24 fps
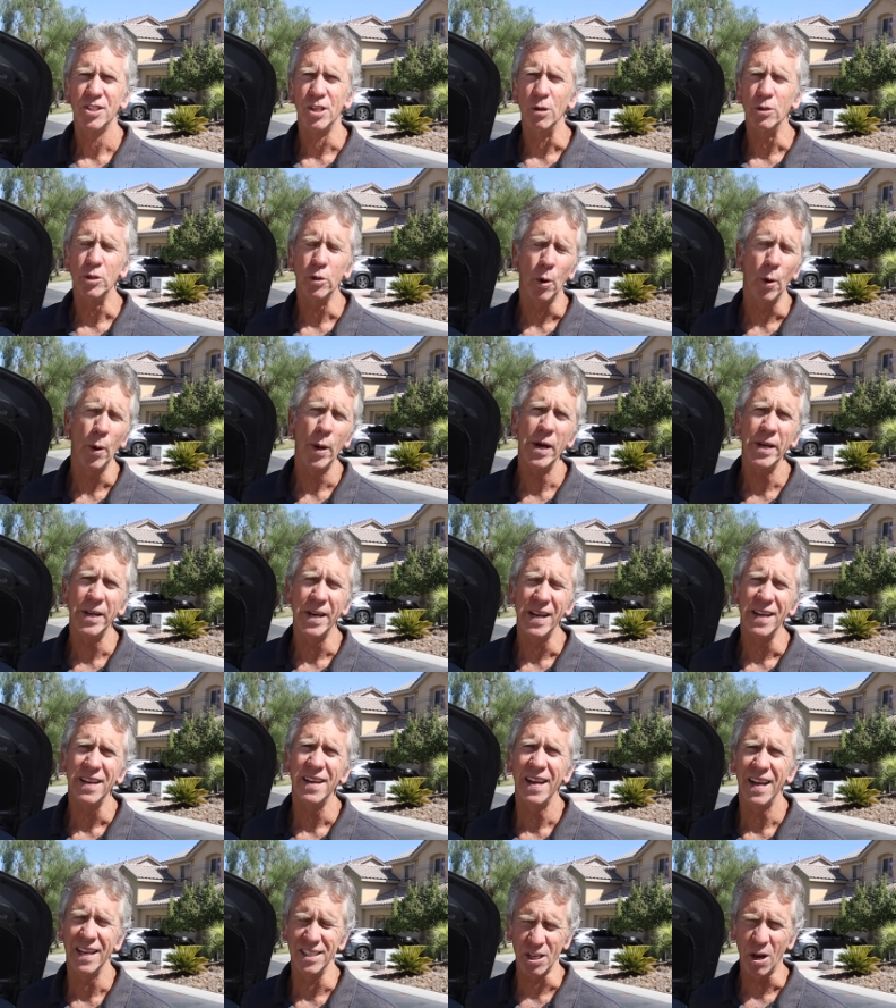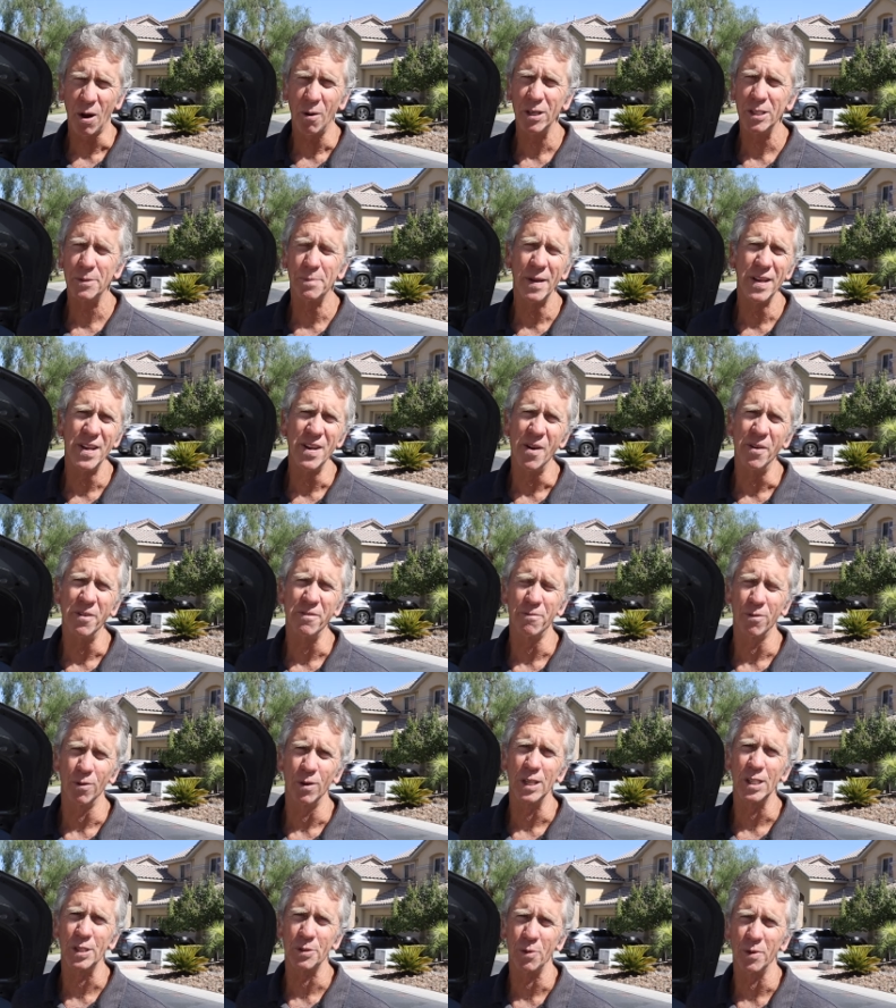So Toyota has always been known
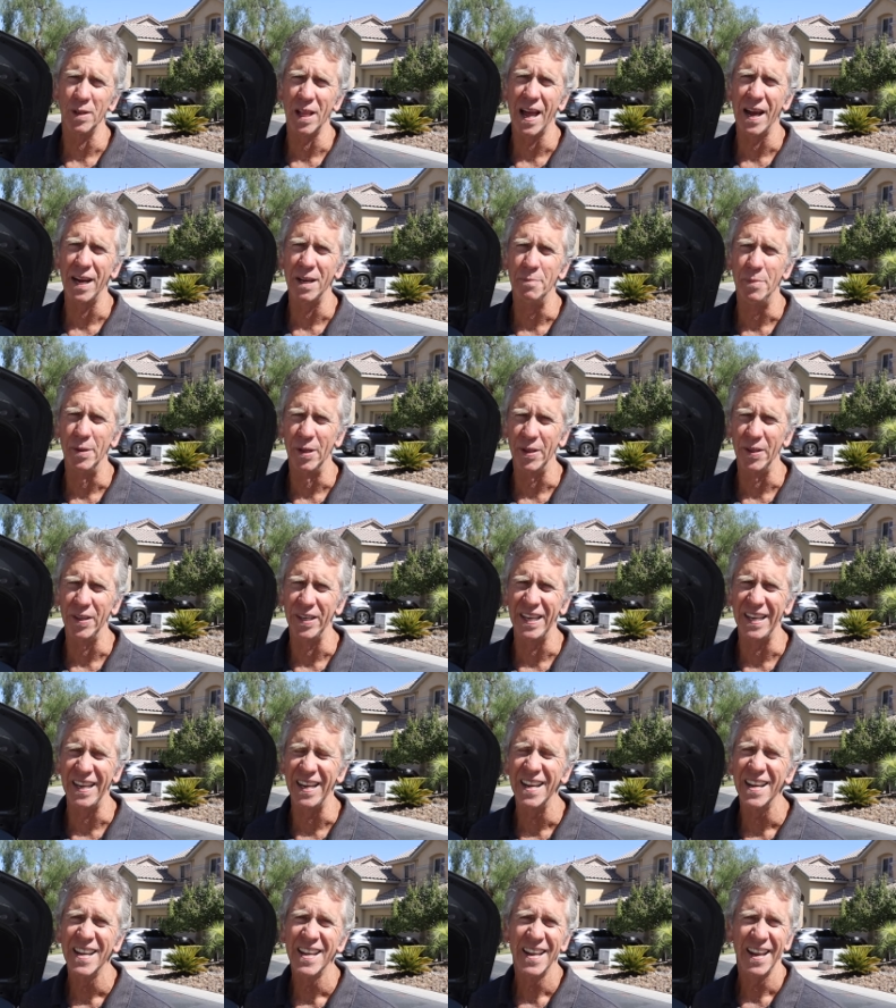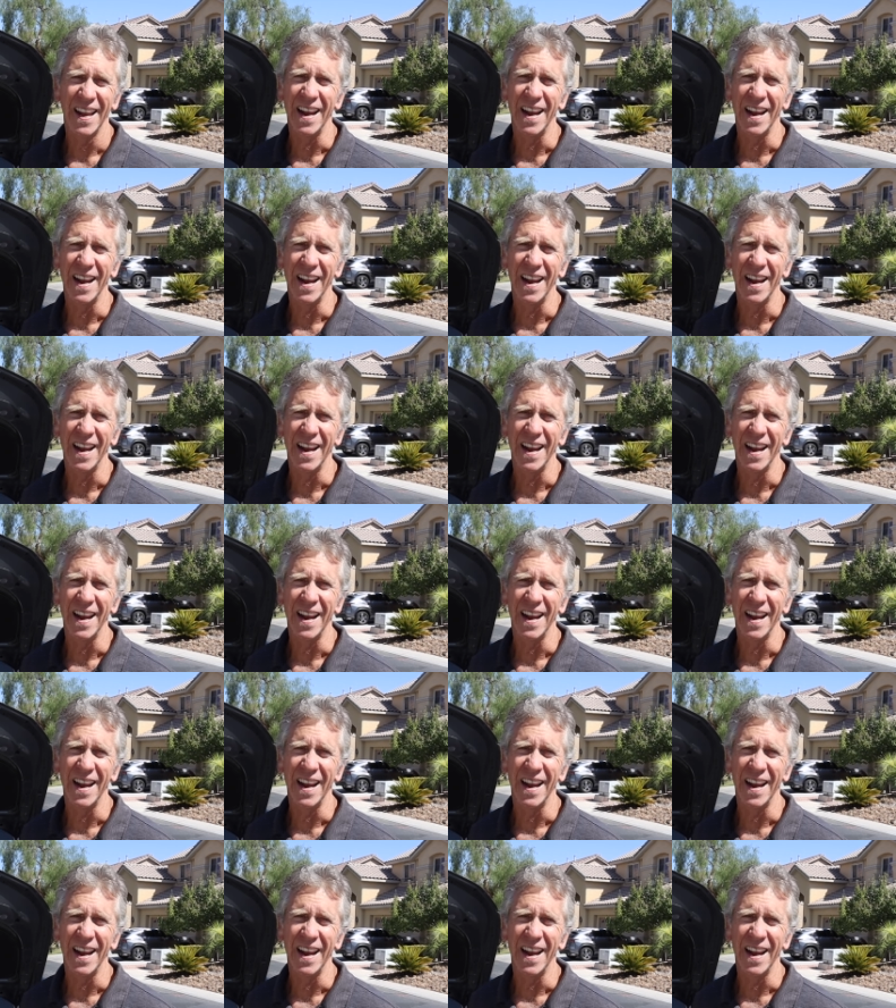for its reliability,